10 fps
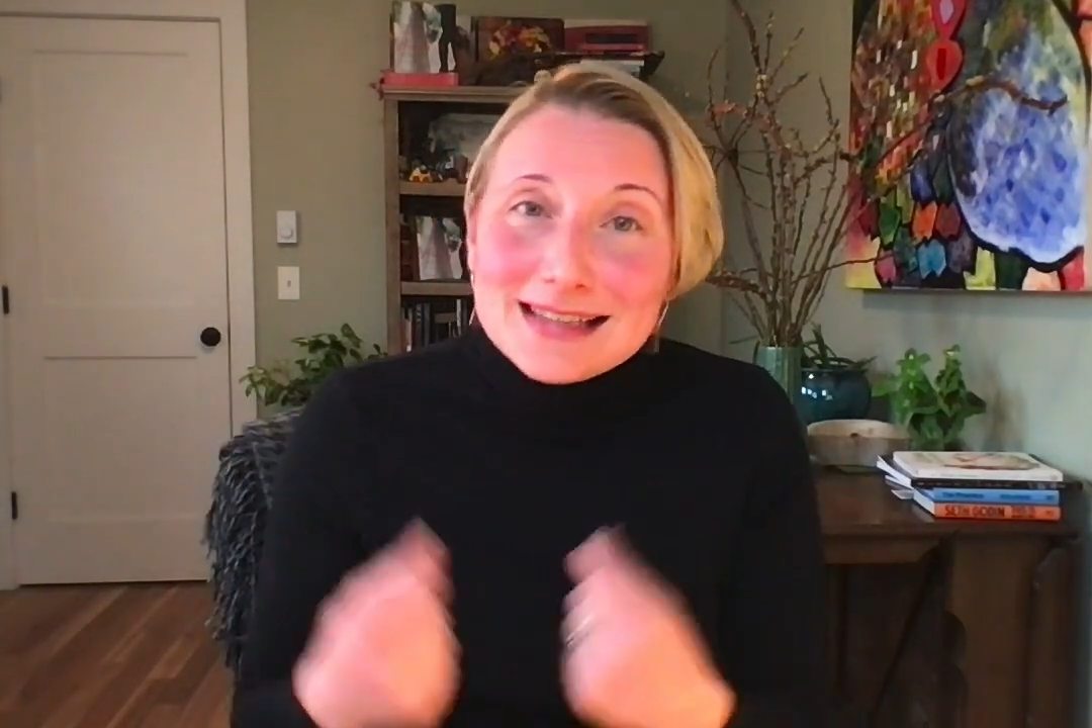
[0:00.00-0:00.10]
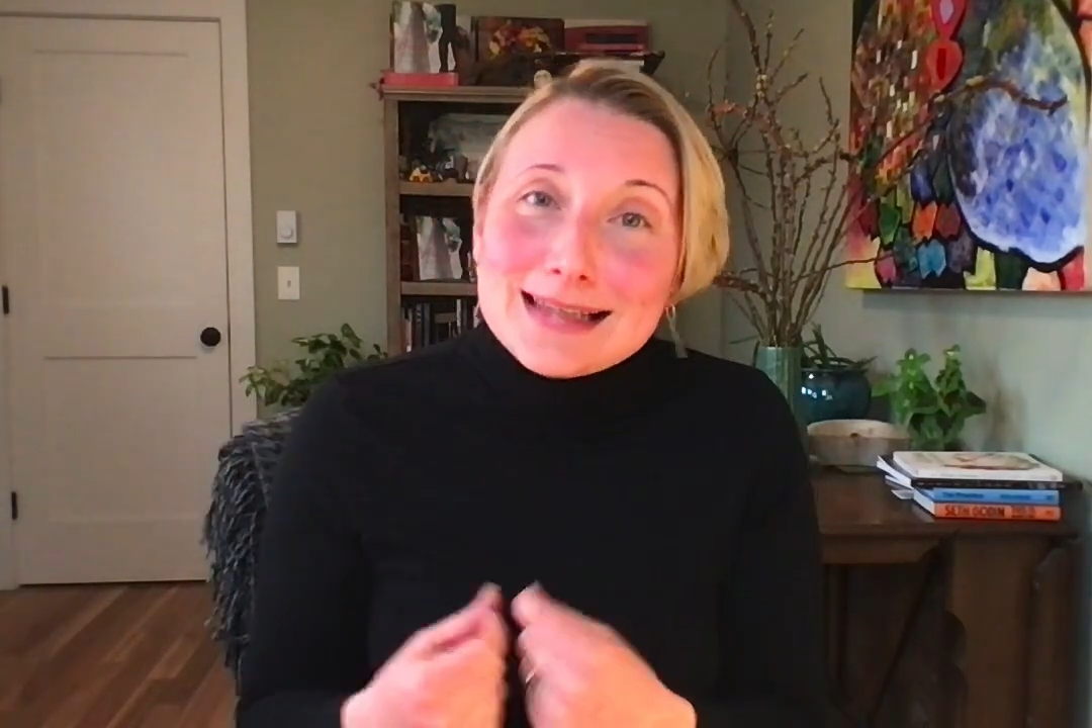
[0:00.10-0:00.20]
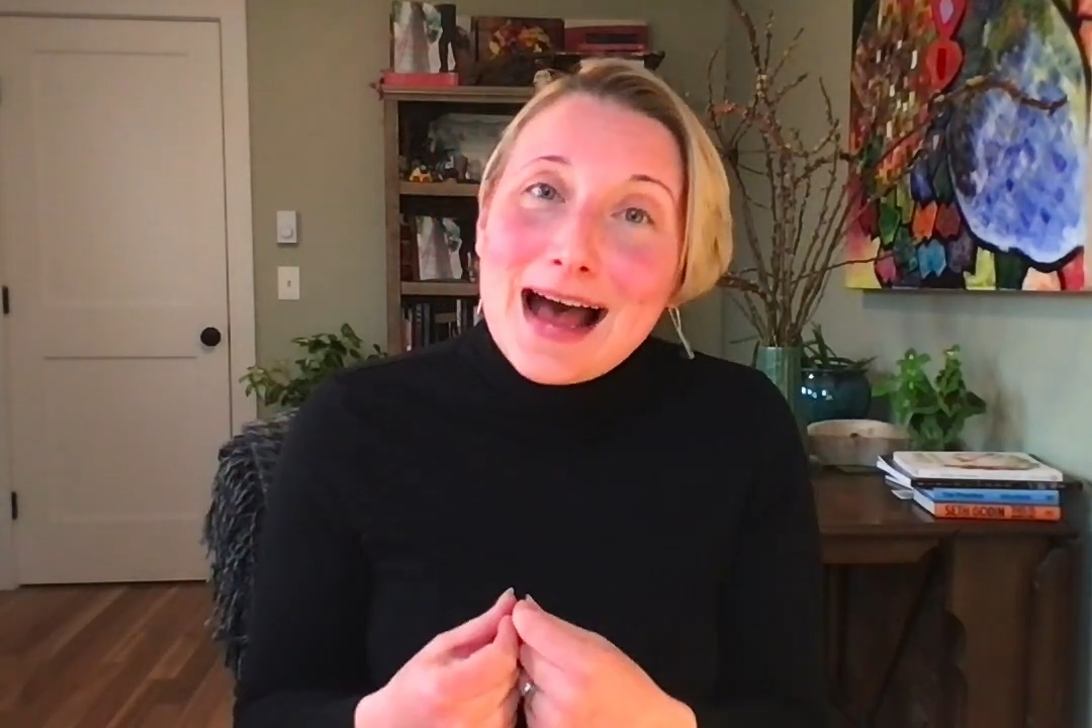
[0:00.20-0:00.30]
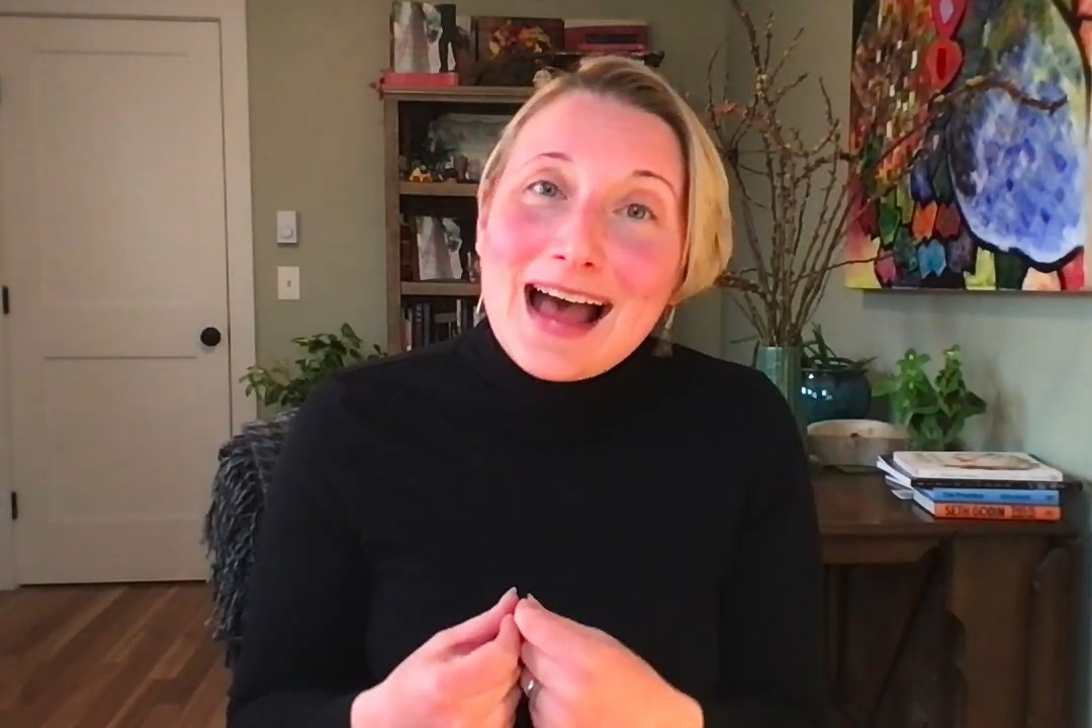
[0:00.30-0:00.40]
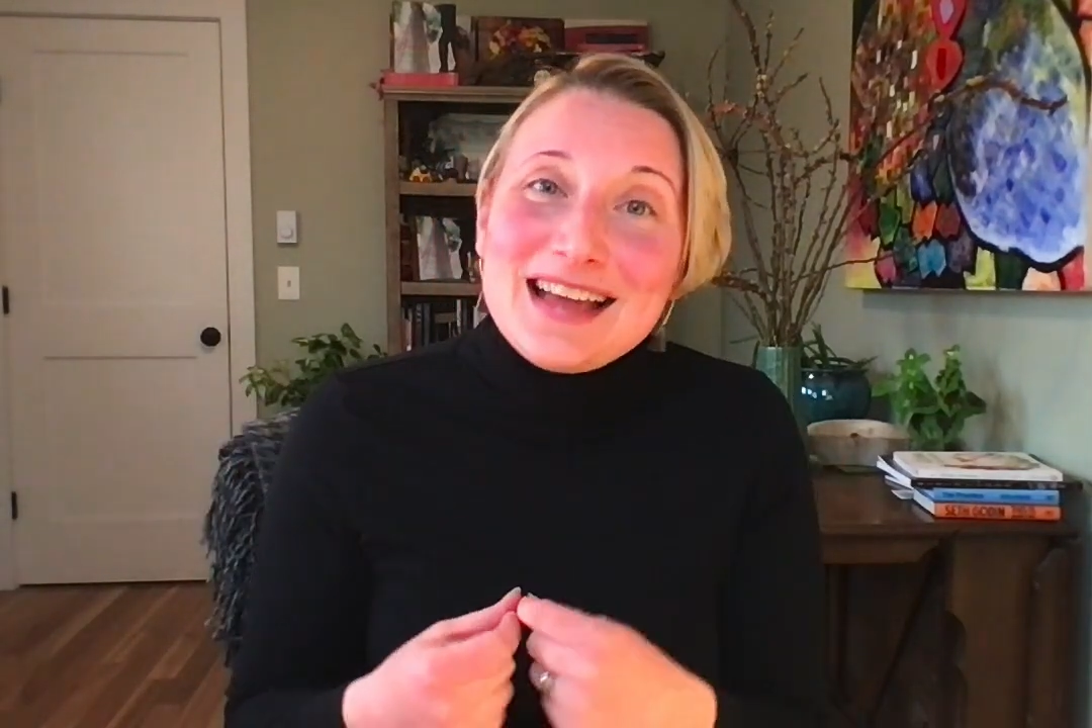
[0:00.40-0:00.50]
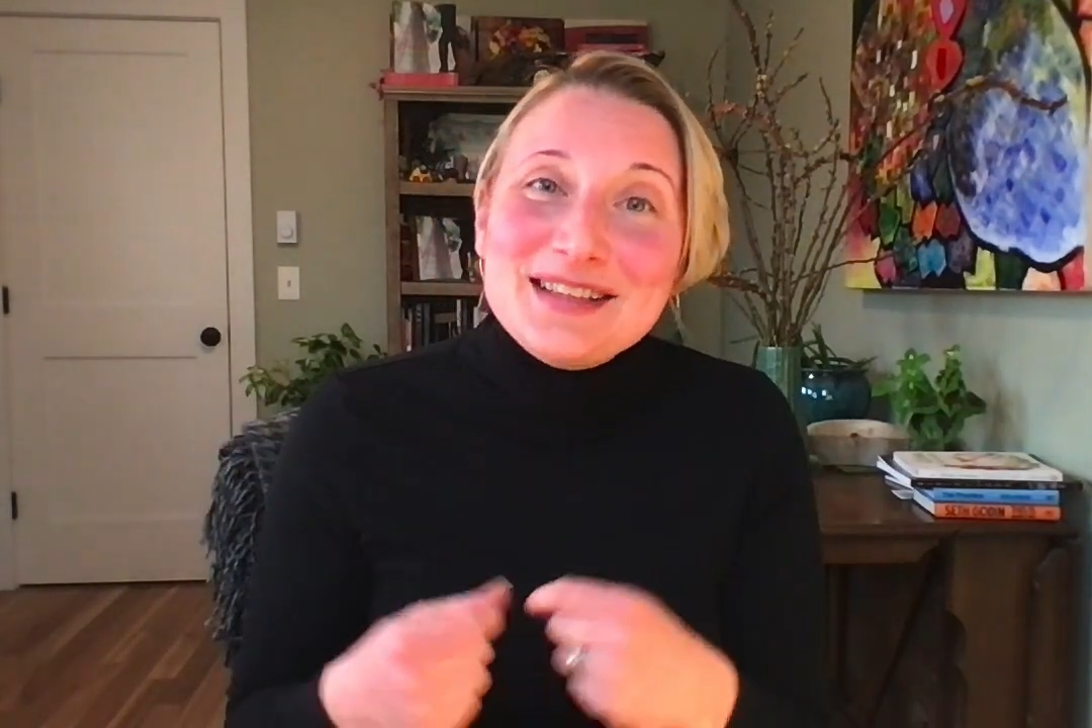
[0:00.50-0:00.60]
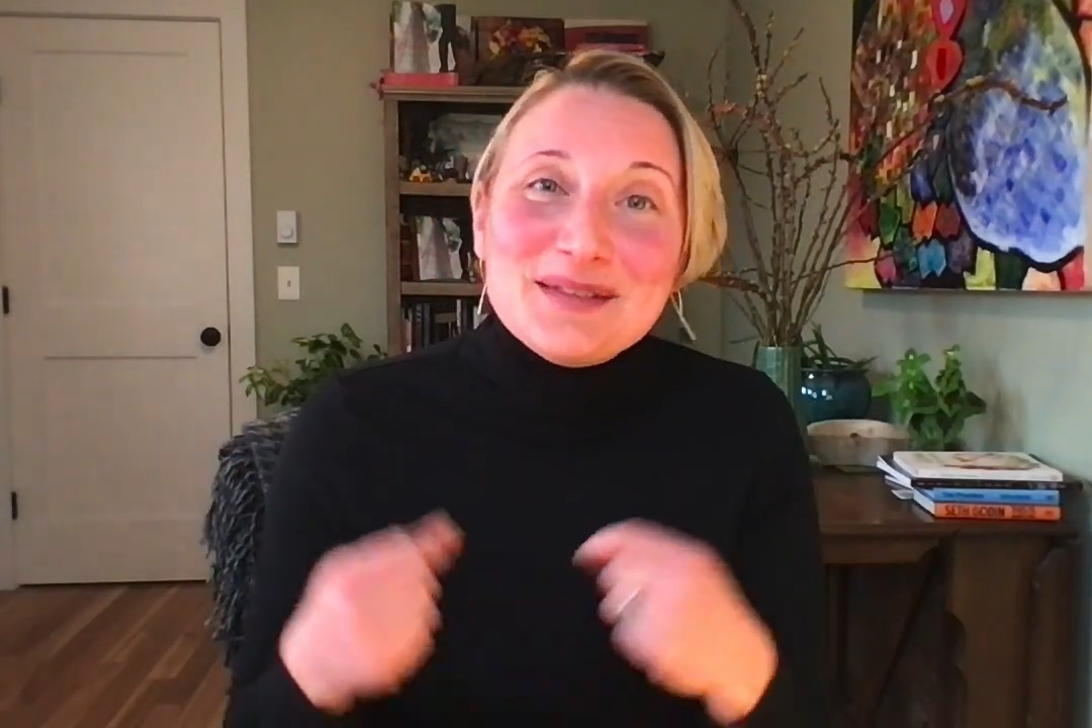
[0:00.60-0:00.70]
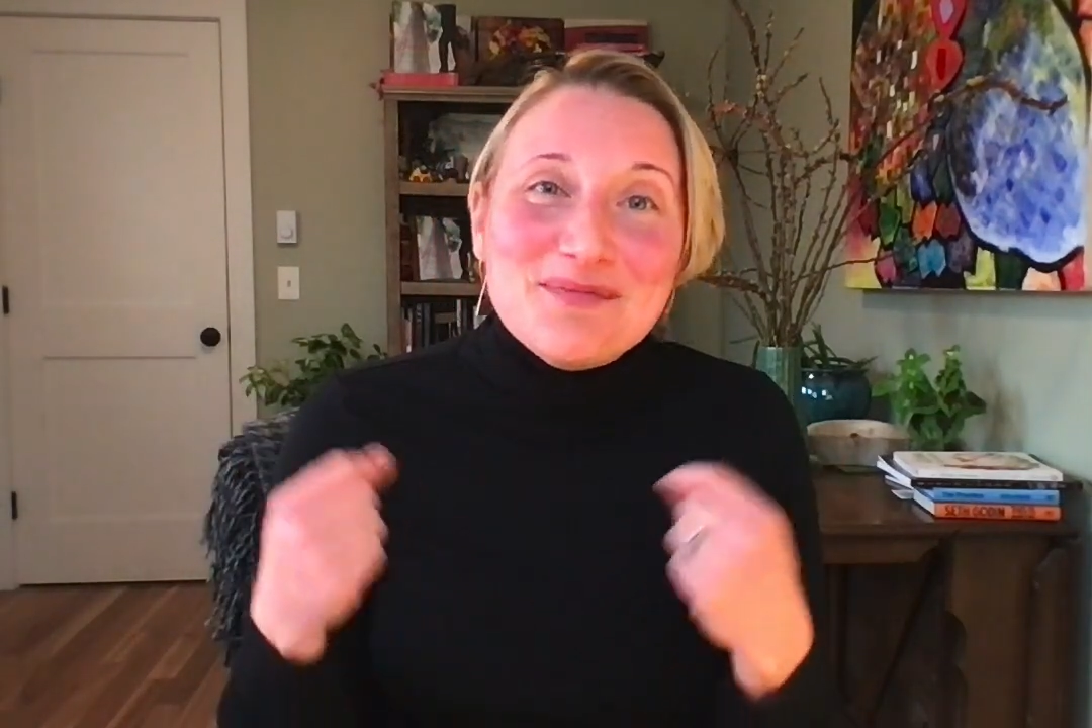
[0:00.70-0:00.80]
size,